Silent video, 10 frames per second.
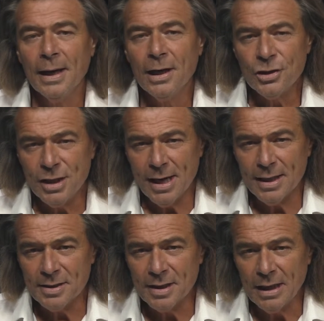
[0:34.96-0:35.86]

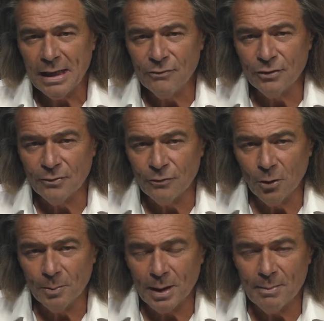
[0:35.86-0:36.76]
Shares in infant
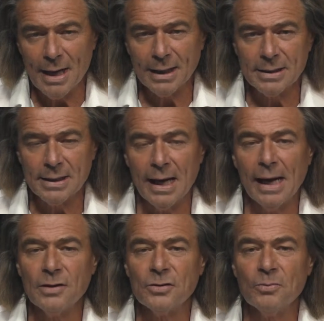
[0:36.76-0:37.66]
formula marketer
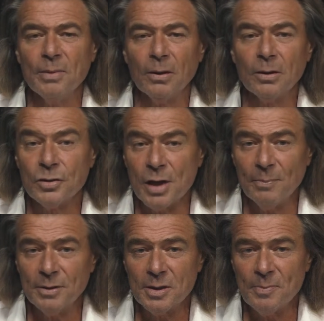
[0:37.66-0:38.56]
A2 Milk
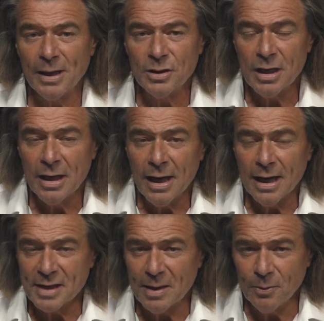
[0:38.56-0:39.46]
jumped as much
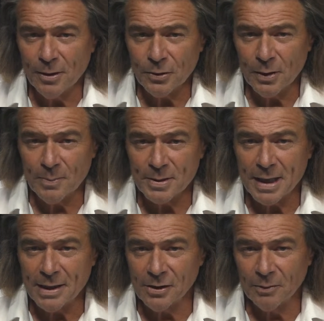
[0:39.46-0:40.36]
as
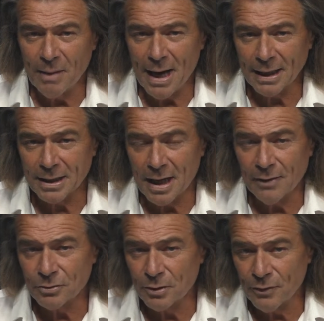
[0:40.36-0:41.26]
8.3% on market
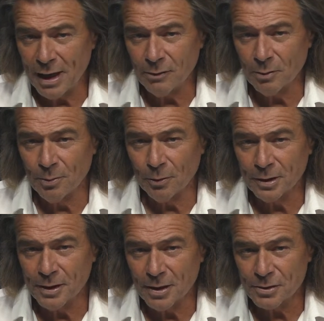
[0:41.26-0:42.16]
after a vague report
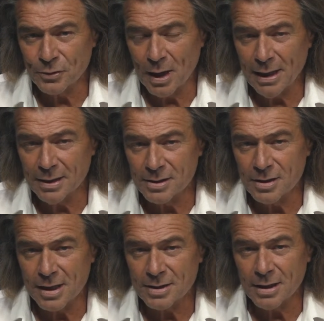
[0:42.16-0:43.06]
in The Australian
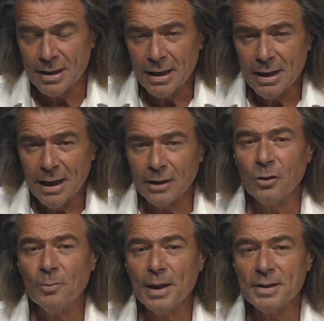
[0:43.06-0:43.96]
suggested it
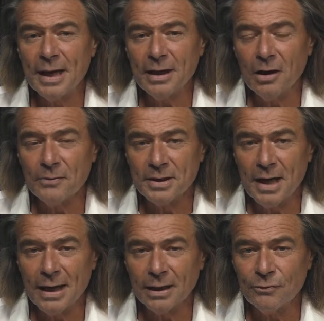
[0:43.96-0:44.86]
could be a takeover
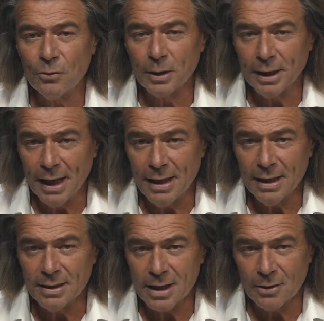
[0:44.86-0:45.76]
target for
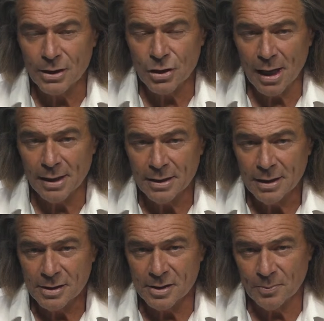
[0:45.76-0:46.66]
Canadian dairy giant
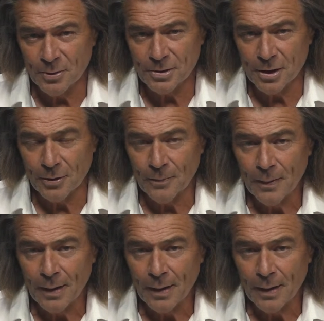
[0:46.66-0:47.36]
Saputo.